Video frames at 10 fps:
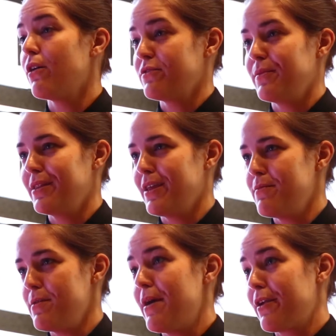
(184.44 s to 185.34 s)
ultimately
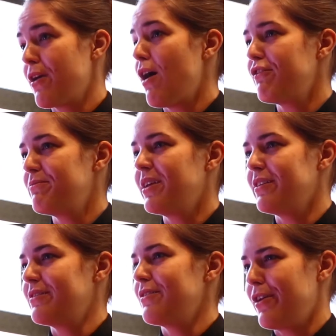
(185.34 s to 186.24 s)
be better off,
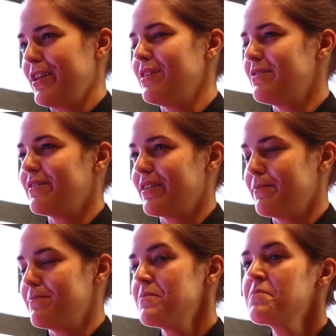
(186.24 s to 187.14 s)
because the audience is
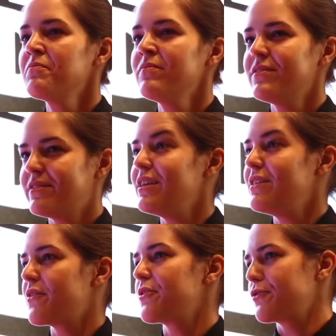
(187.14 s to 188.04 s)
going to see
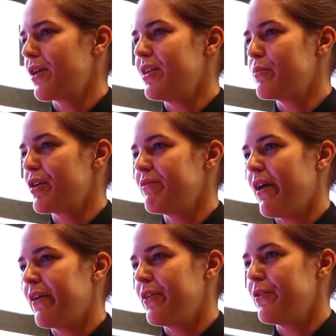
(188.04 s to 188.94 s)
that they're trying to bring
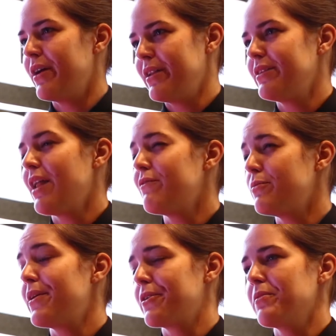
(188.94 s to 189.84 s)
value and have a
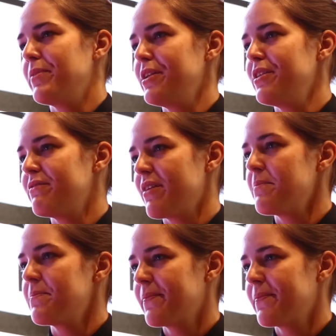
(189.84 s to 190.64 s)
better opinion of them.